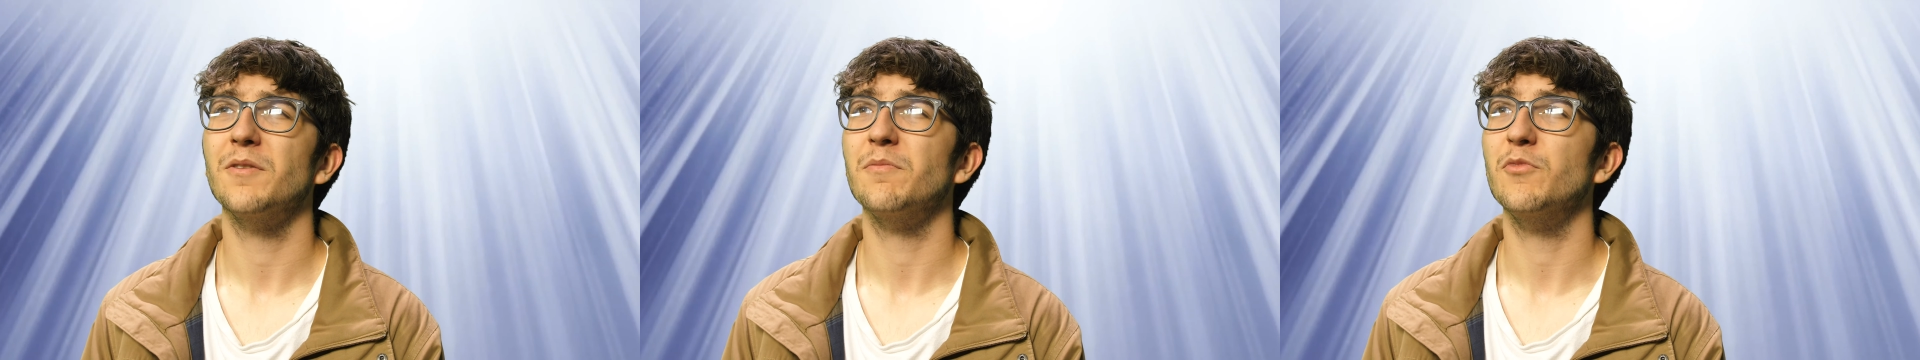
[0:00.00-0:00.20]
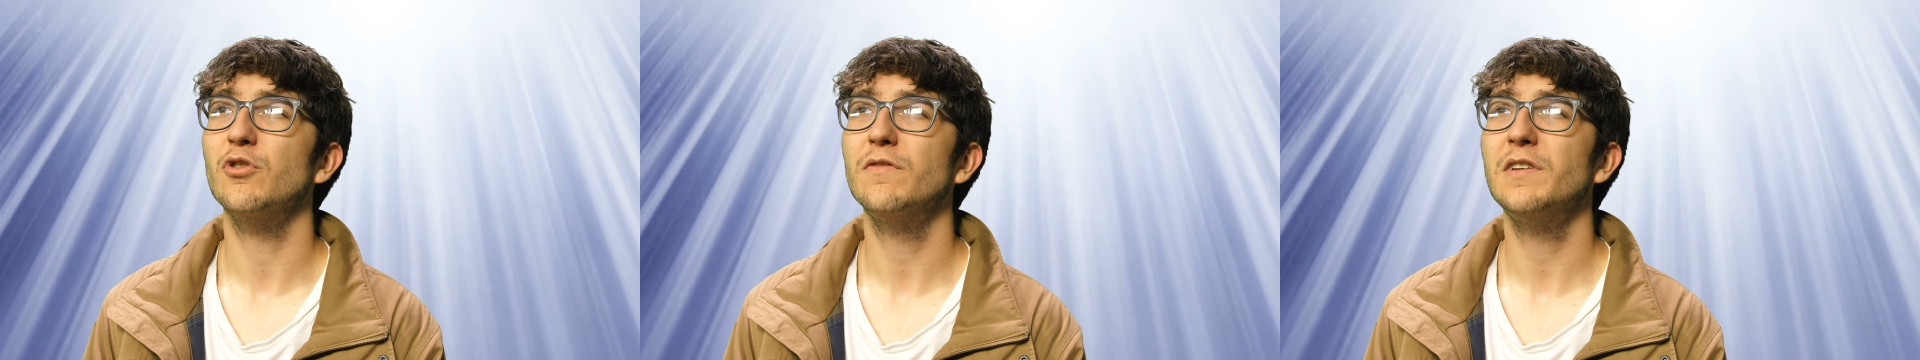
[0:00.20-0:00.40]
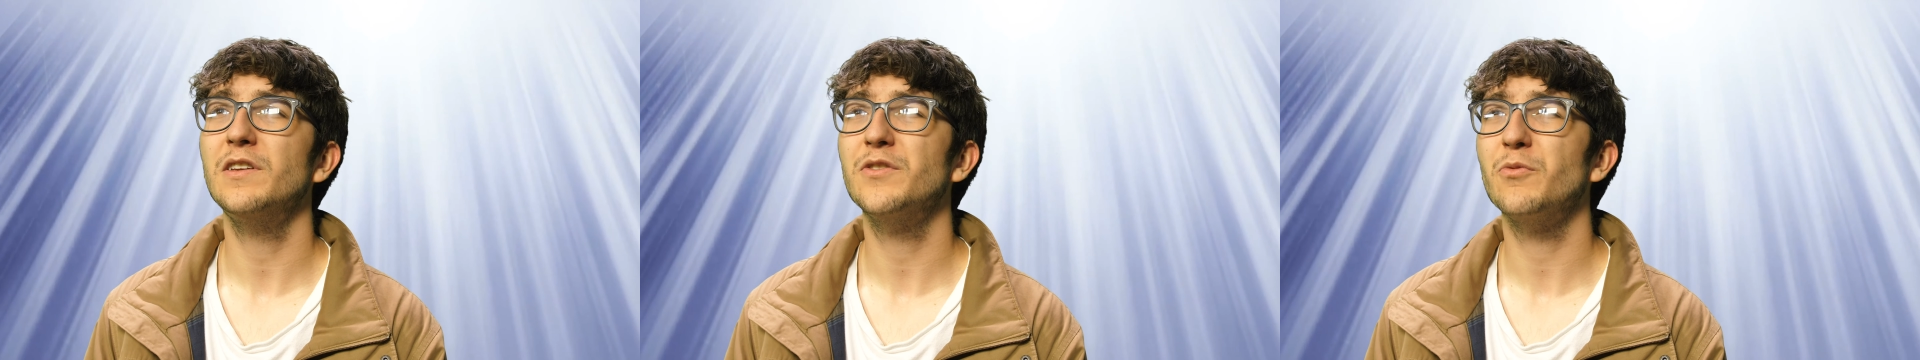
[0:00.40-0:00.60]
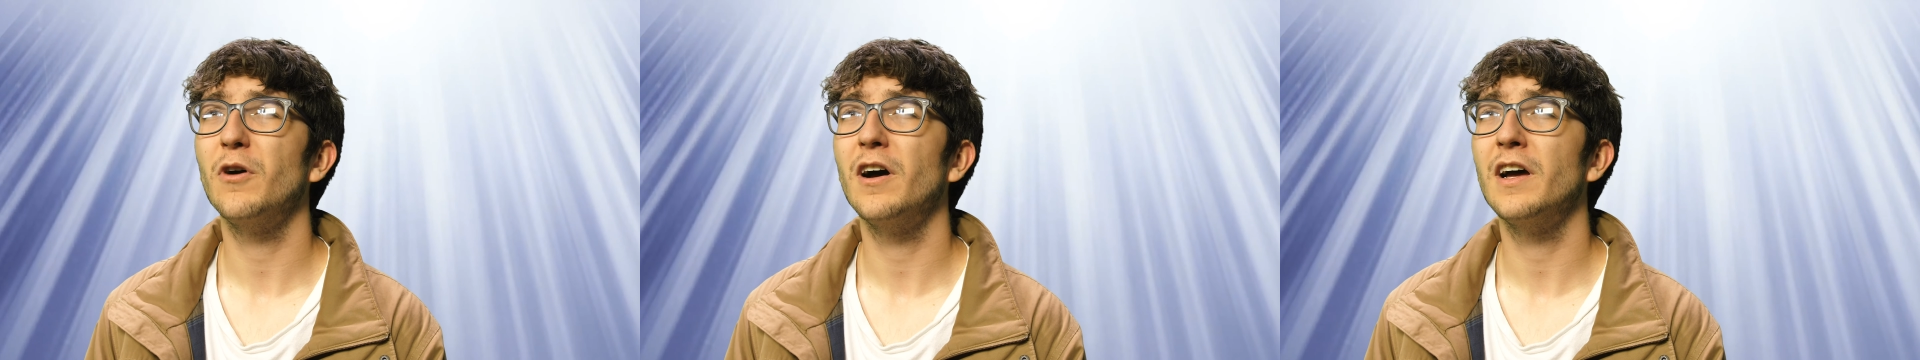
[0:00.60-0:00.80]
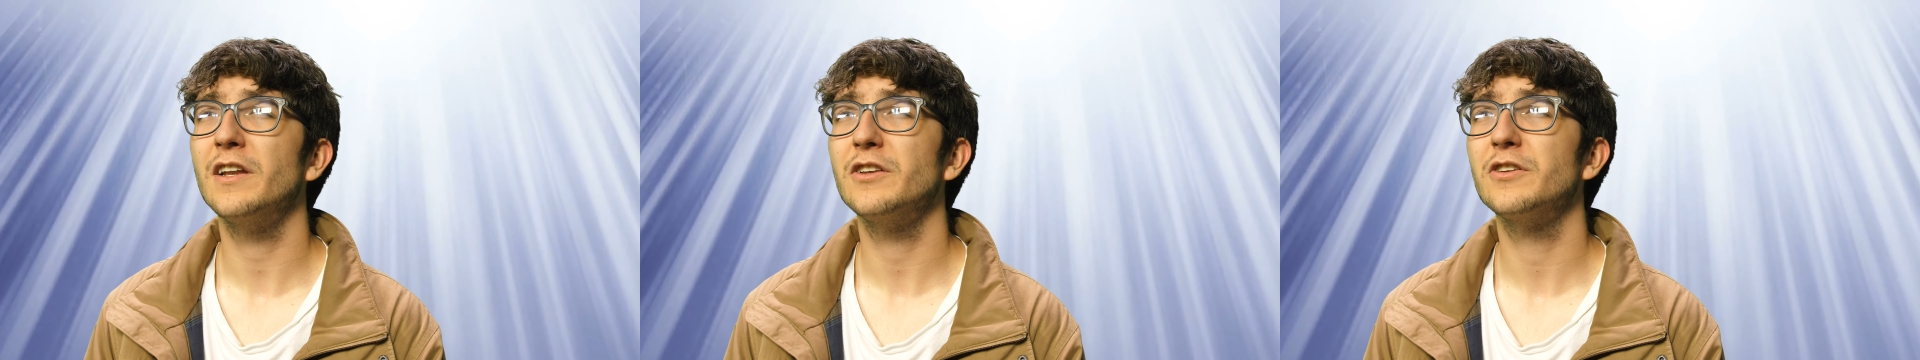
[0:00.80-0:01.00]
Movies
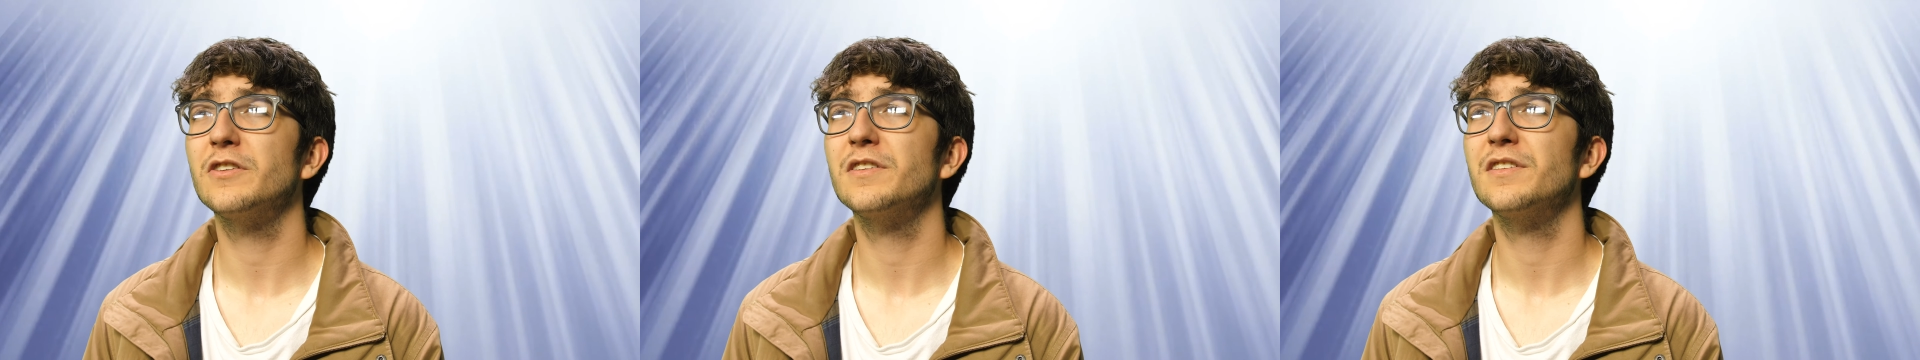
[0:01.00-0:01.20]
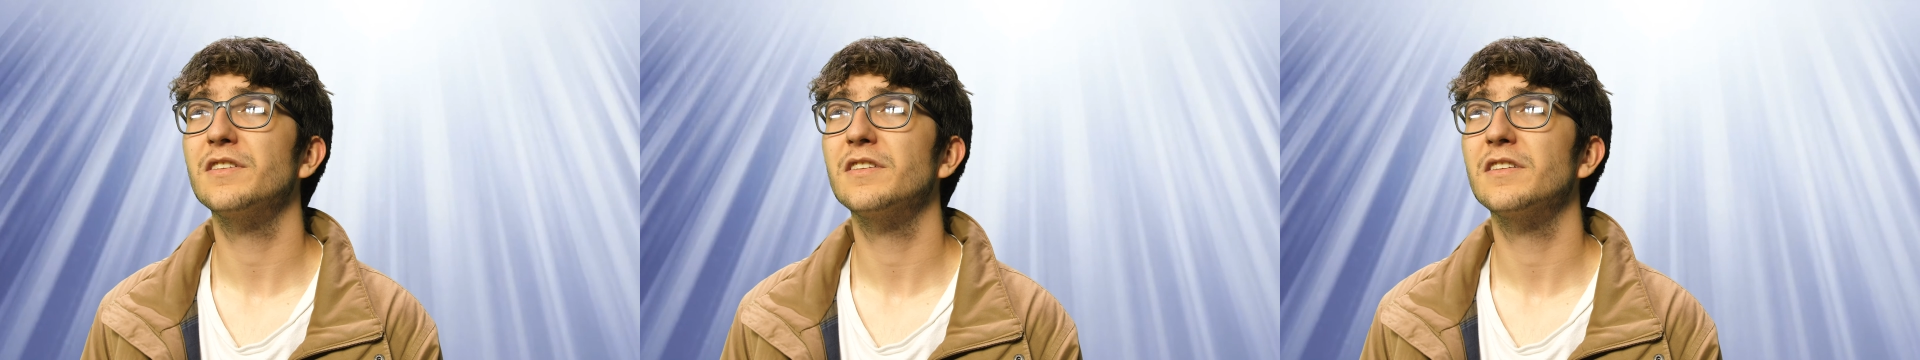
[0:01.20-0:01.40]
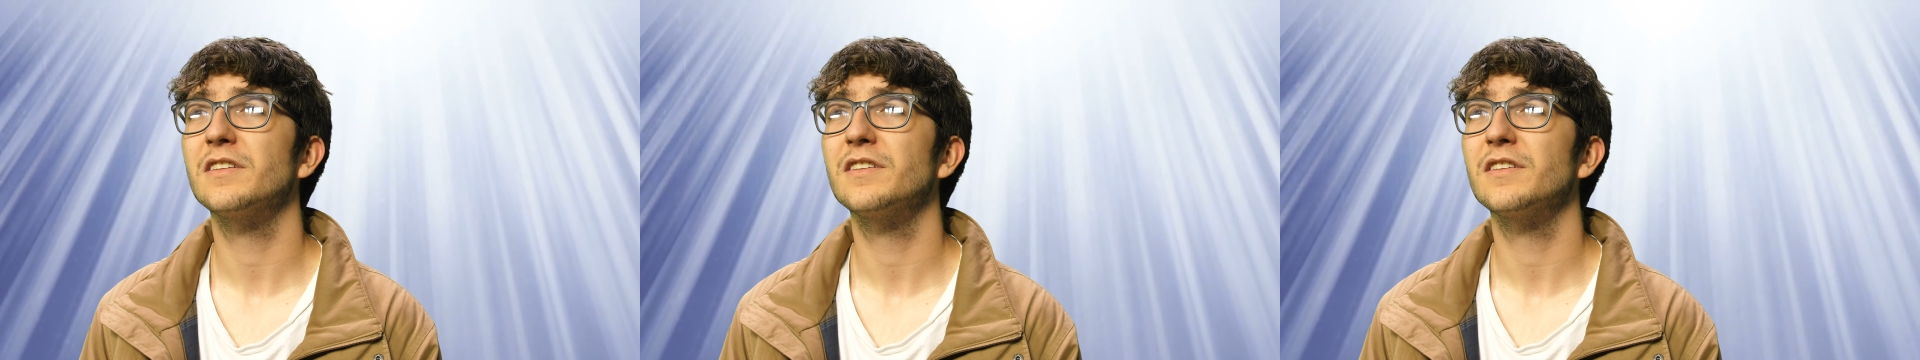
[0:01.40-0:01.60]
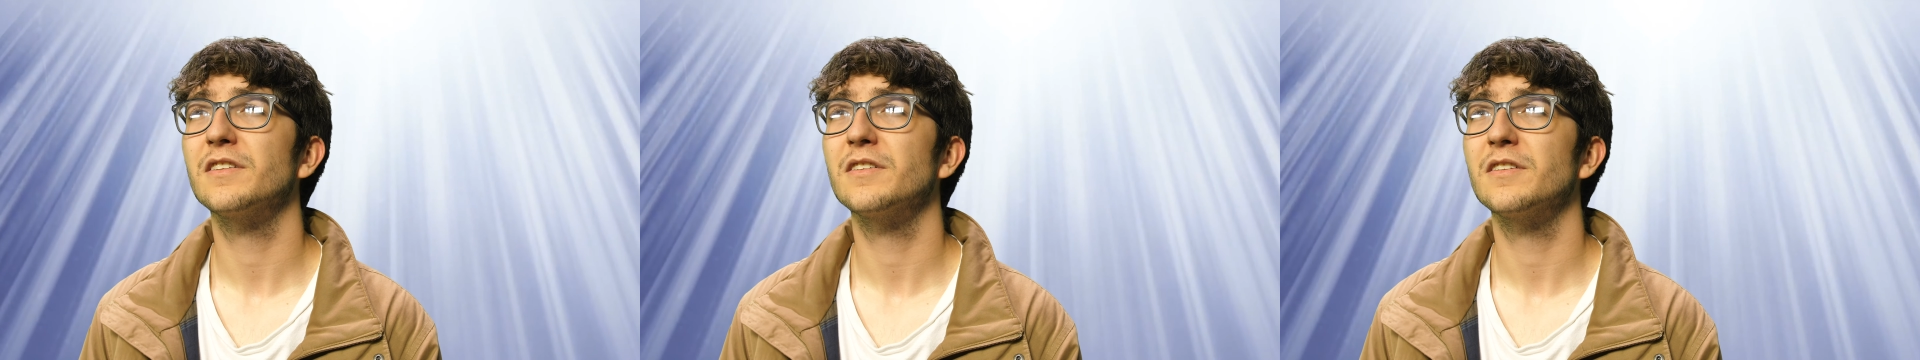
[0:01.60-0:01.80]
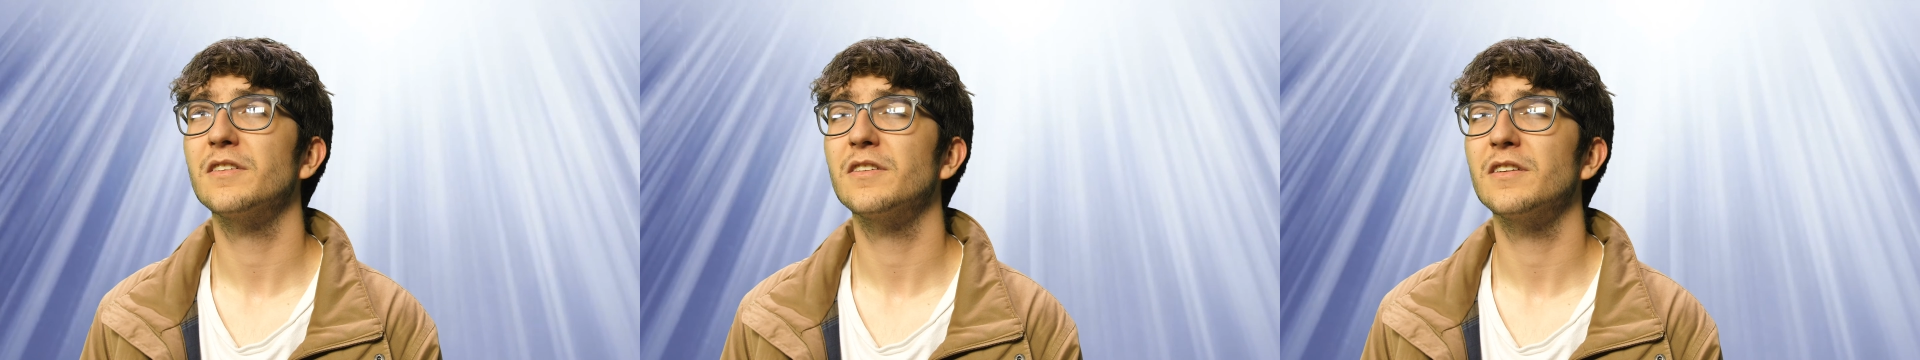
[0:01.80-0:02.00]
watched,
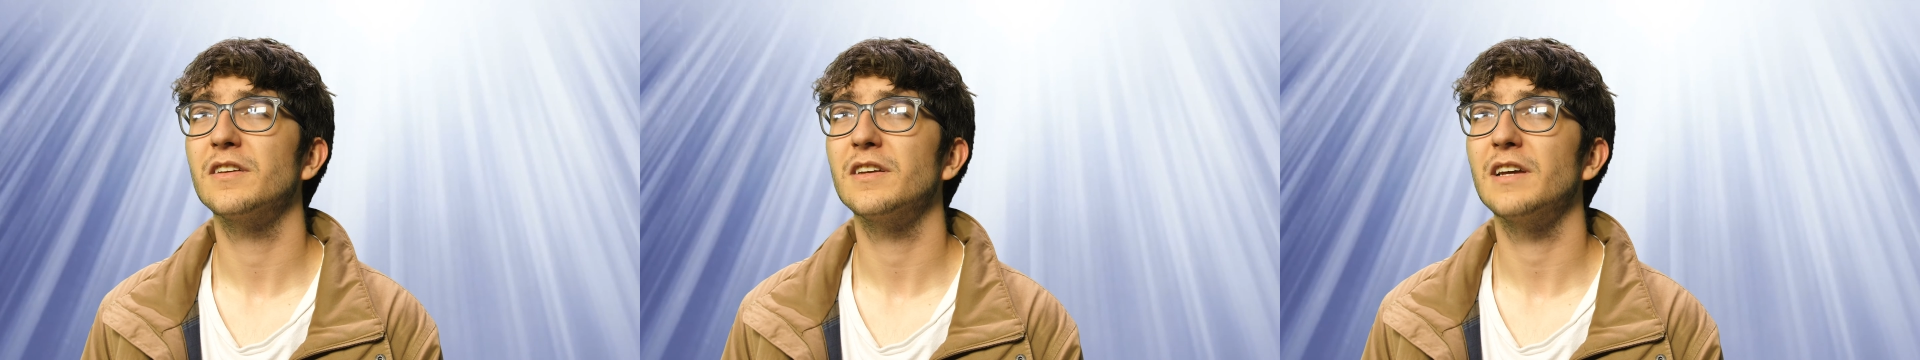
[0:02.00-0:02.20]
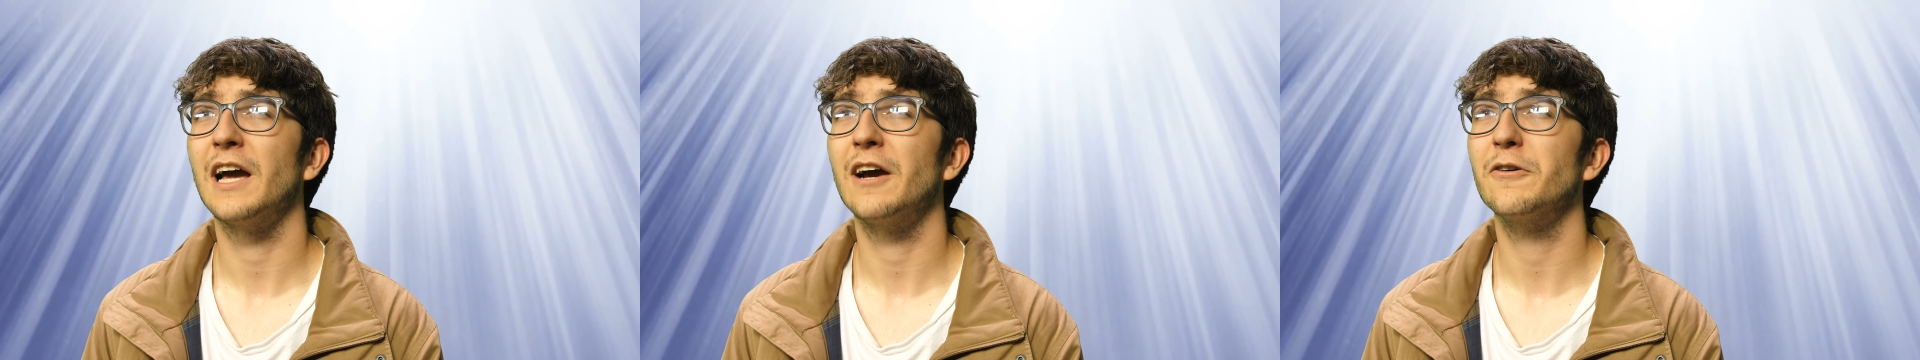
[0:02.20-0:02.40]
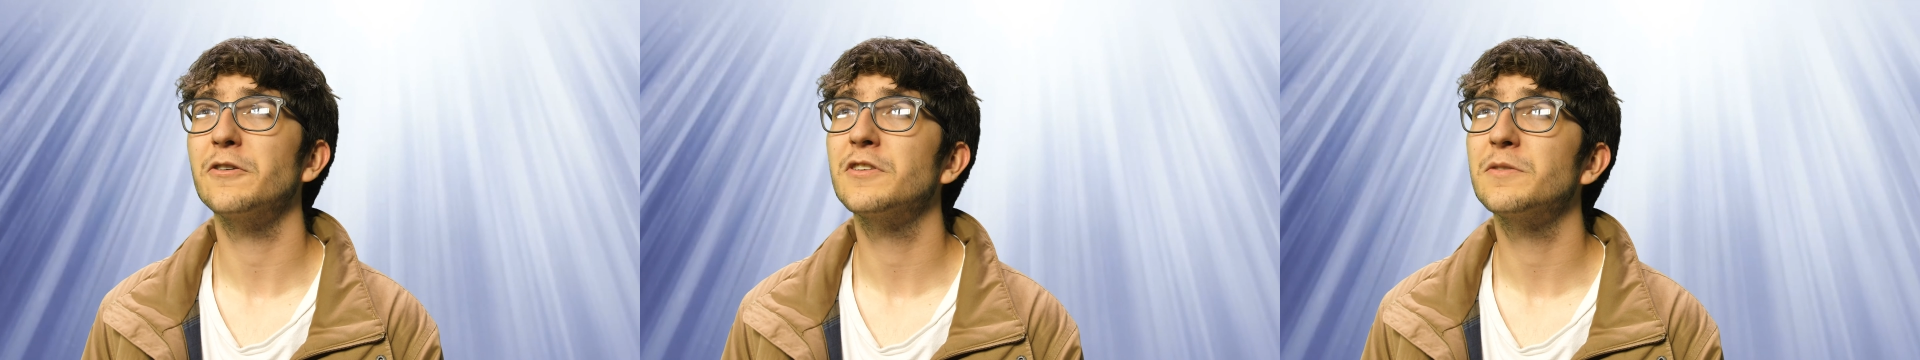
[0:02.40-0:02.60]
hours